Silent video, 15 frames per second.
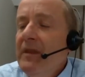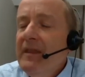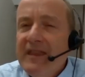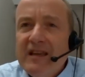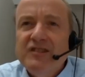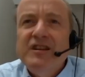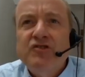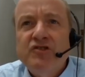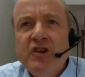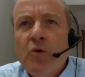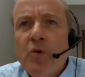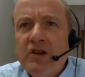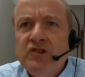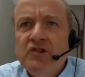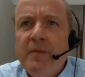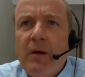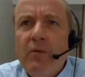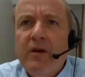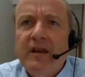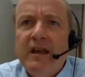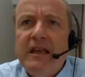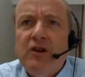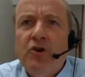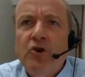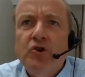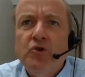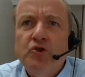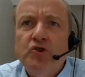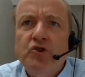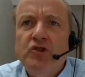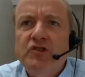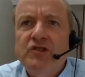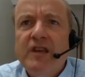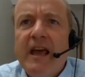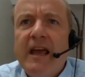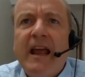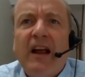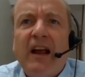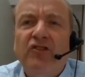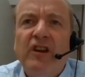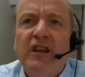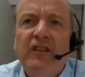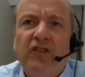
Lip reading: There's an interesting question about whether he could or should say, actually,